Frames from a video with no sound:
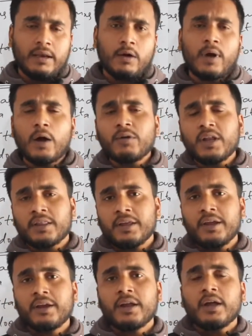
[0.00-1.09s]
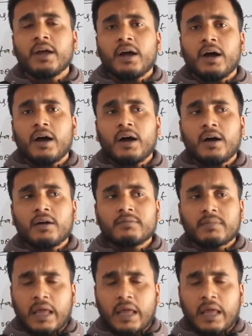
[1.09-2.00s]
Now how does it, uh,